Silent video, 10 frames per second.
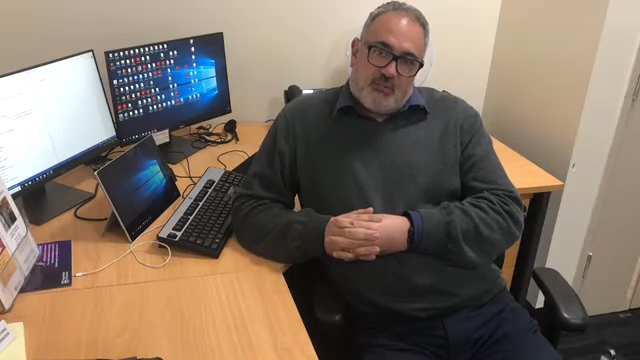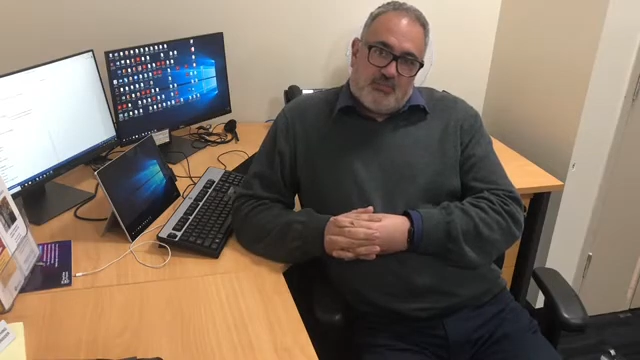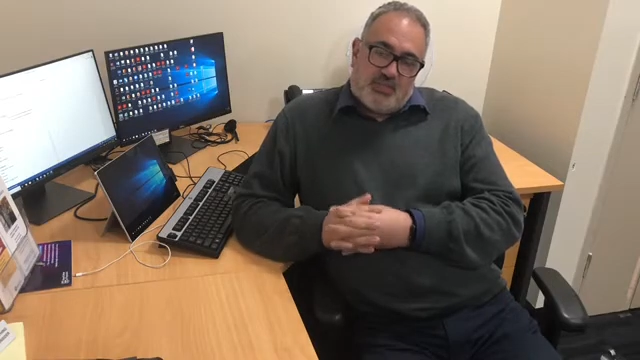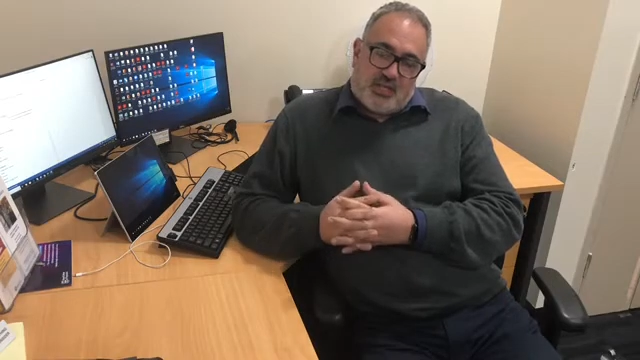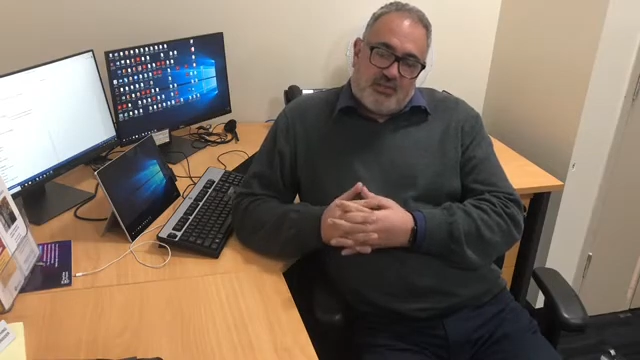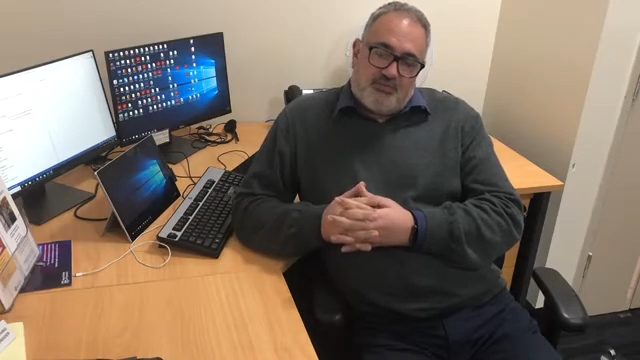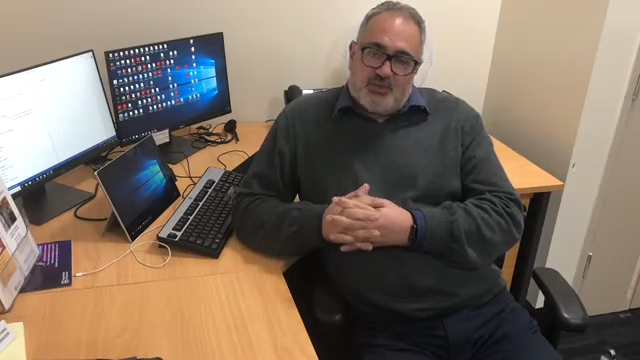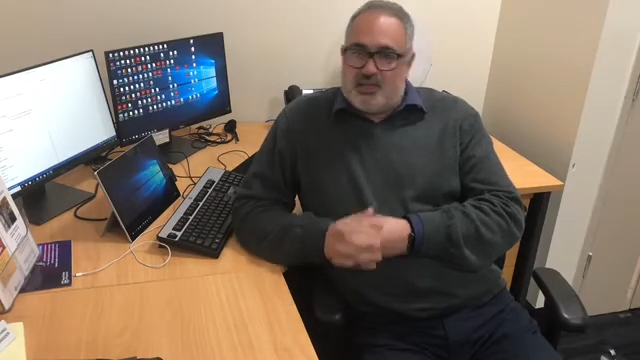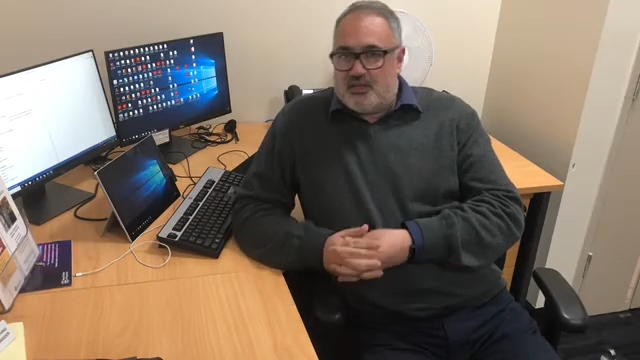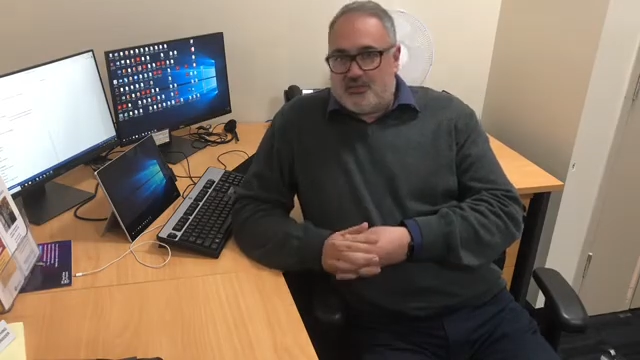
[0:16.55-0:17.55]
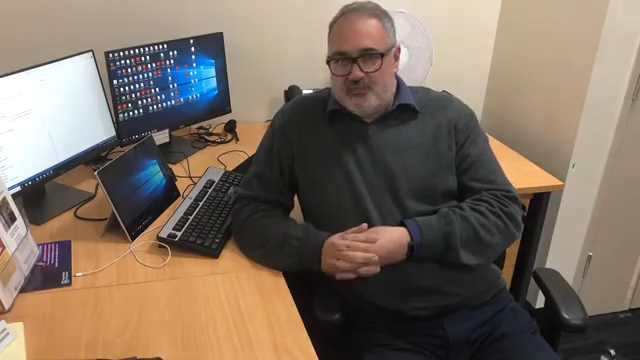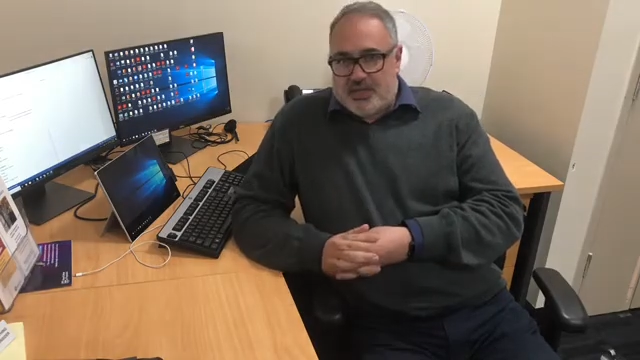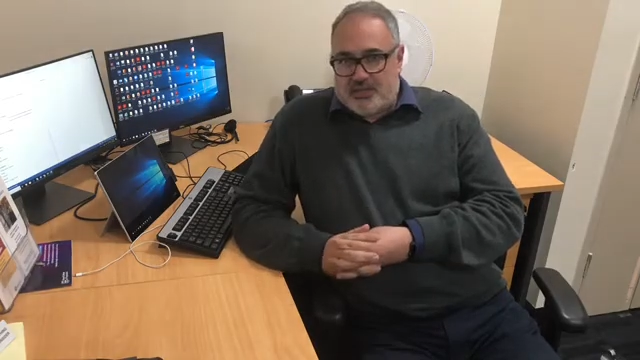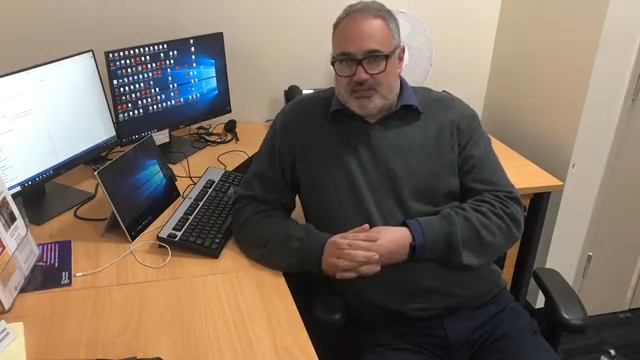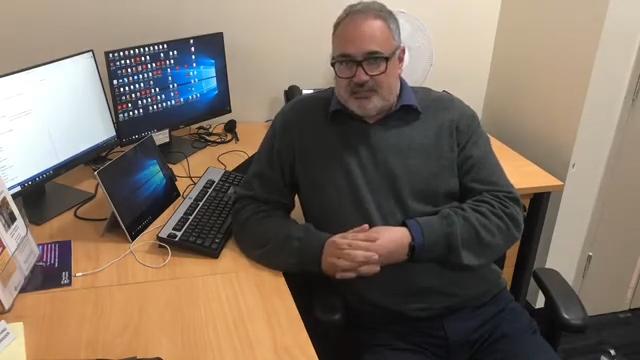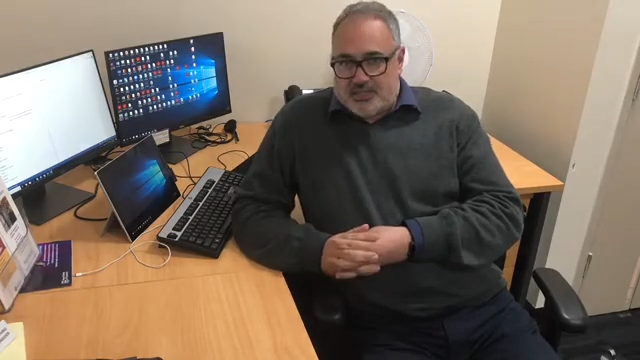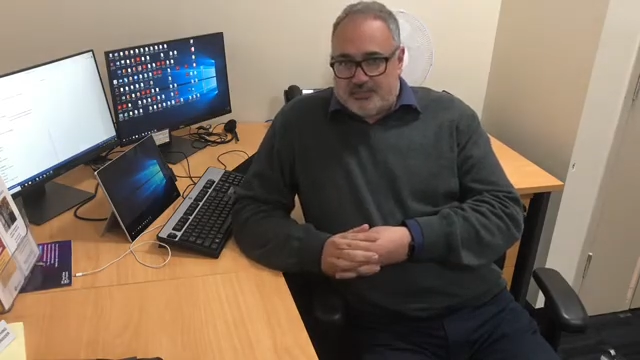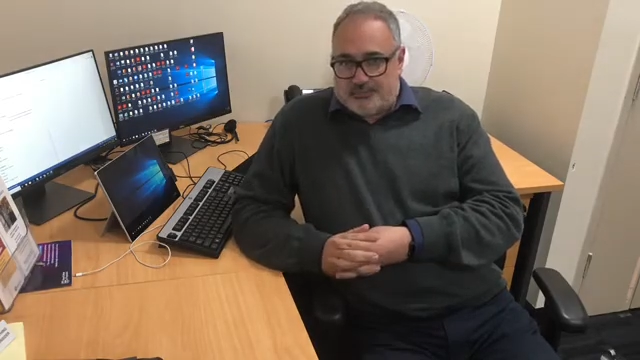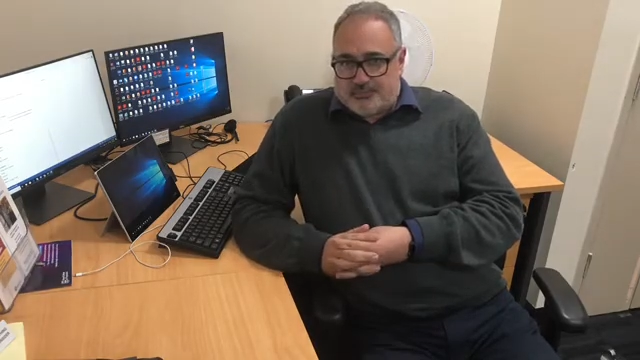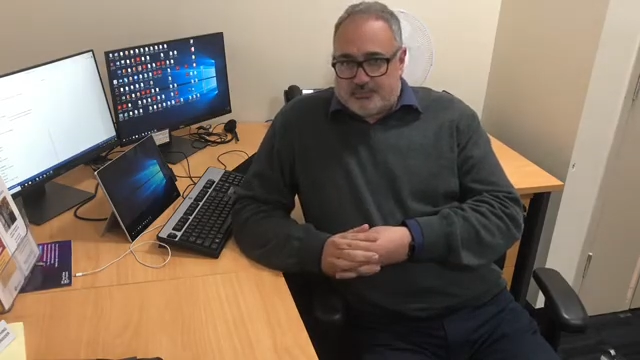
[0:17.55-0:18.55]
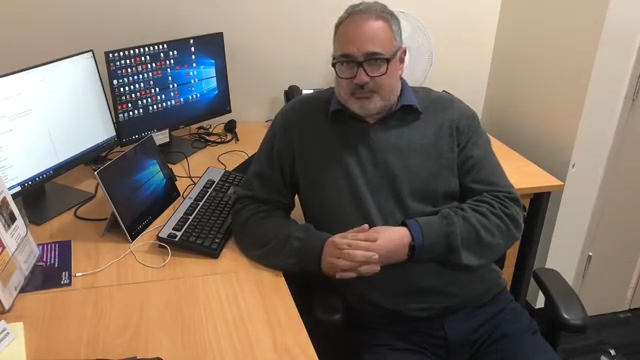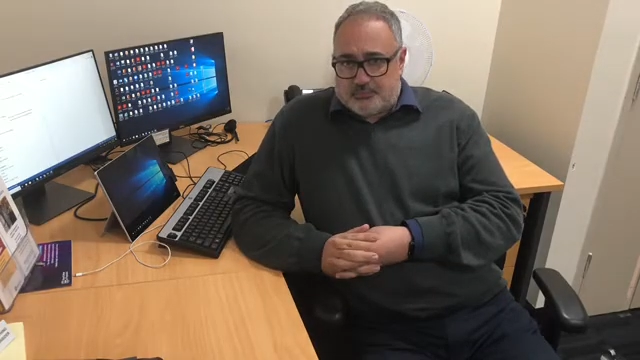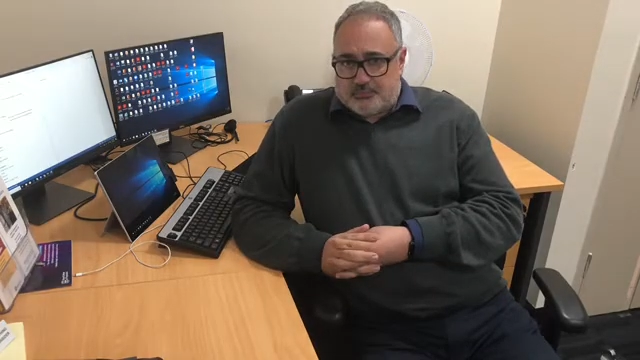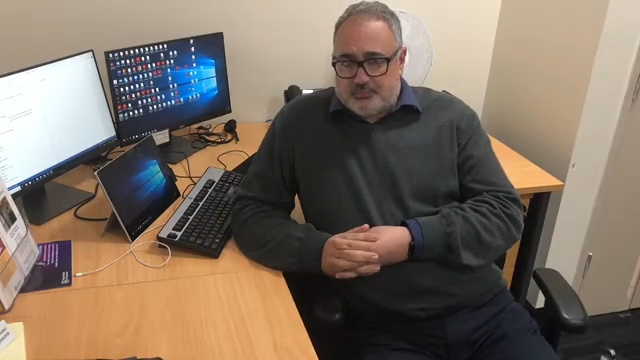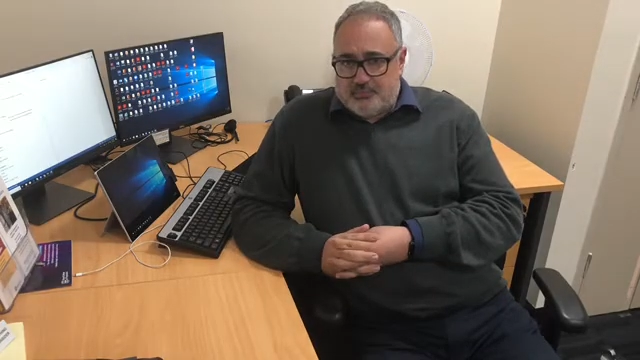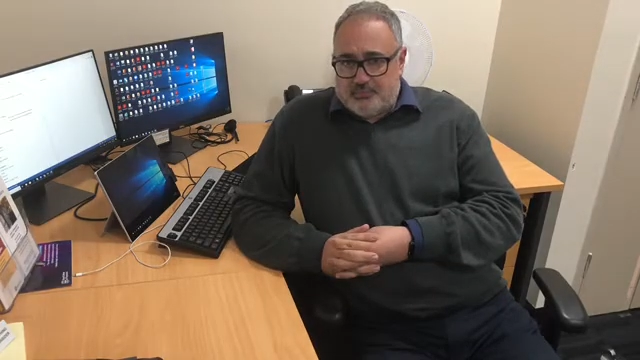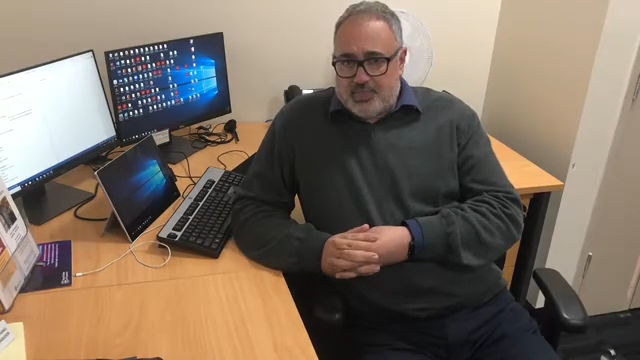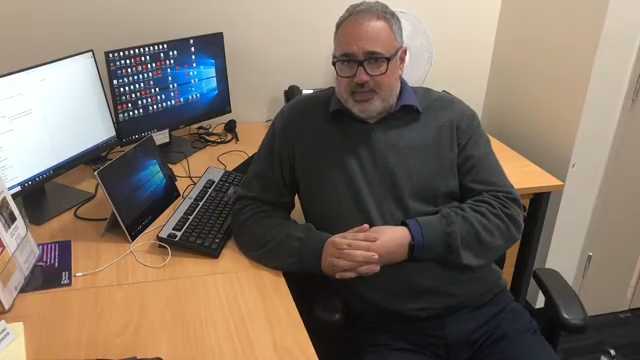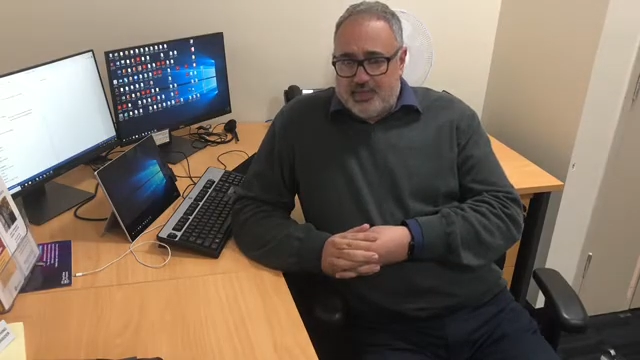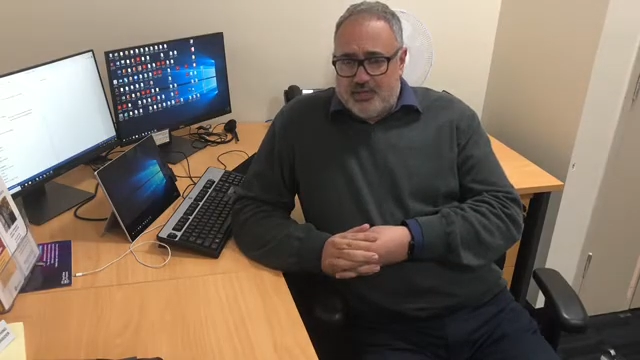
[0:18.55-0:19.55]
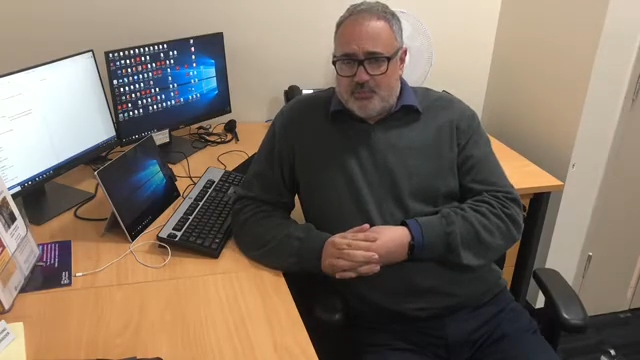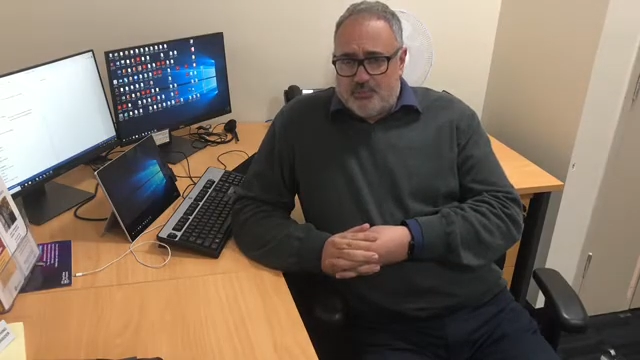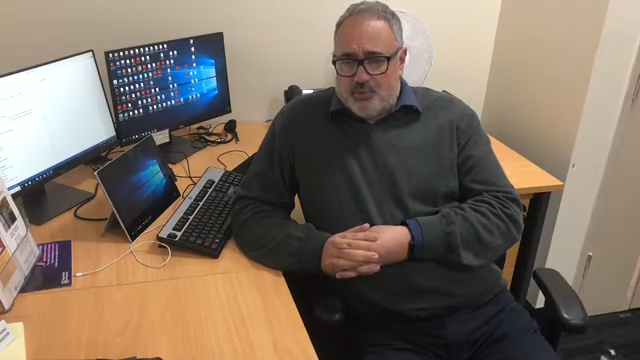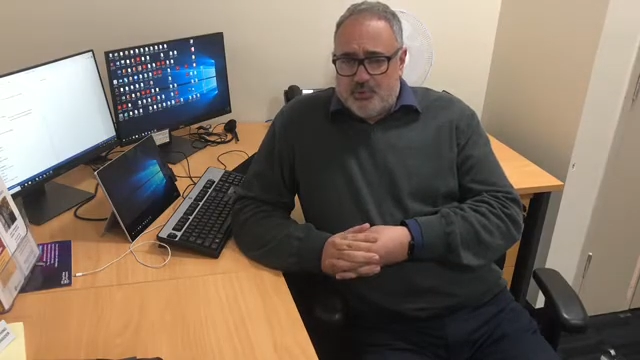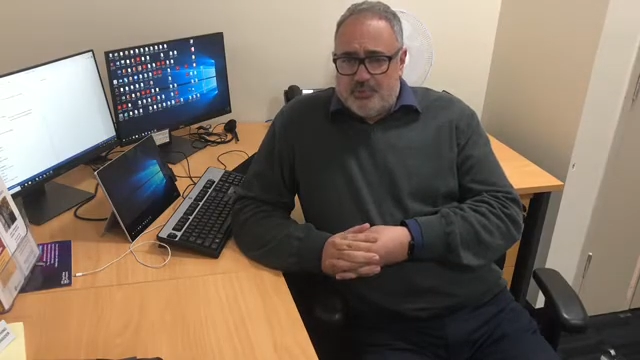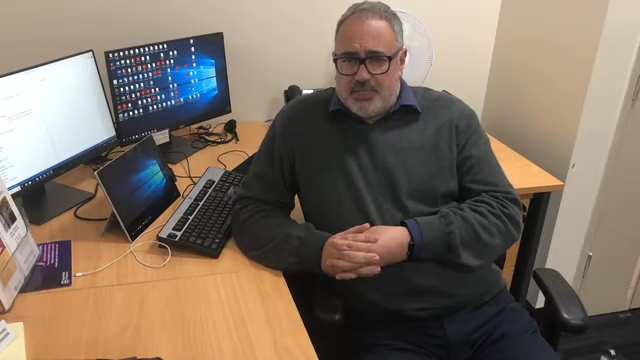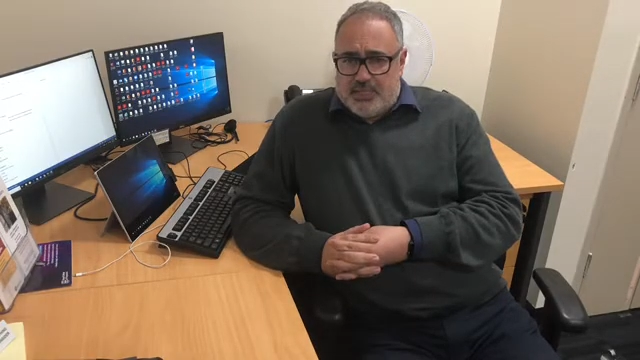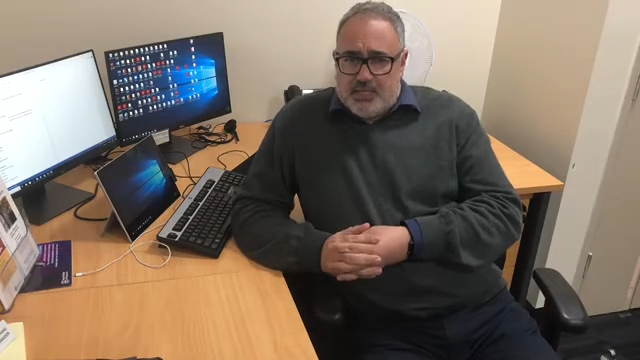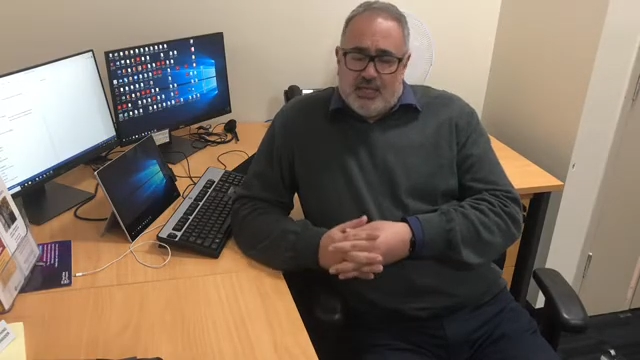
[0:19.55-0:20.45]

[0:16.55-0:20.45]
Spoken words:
safely and effectively? Now, probably